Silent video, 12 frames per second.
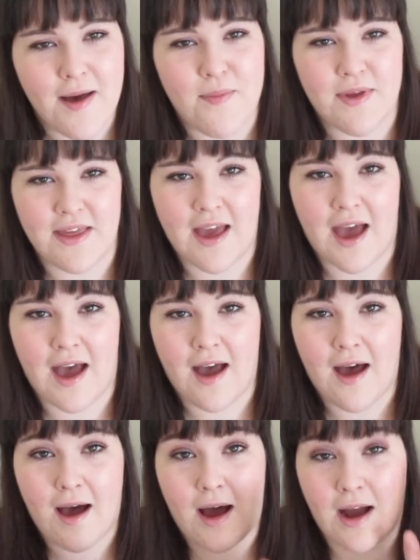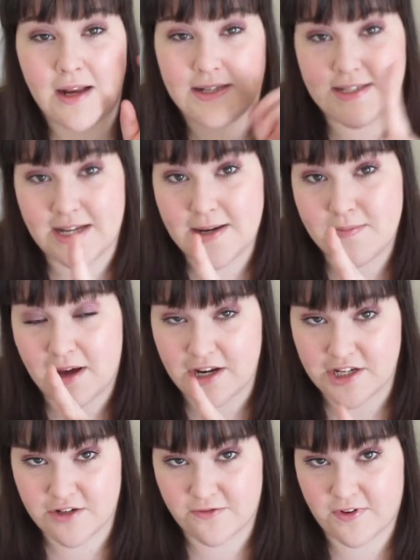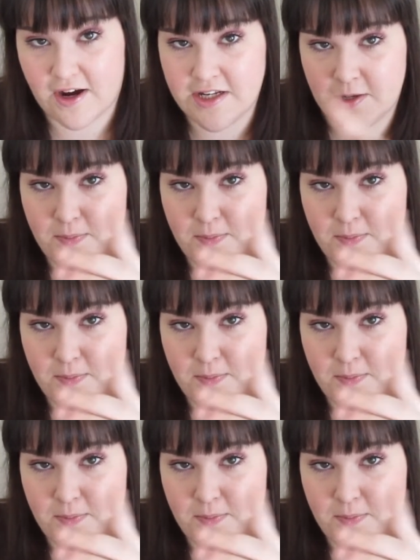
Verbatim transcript: but yeah I did manage to find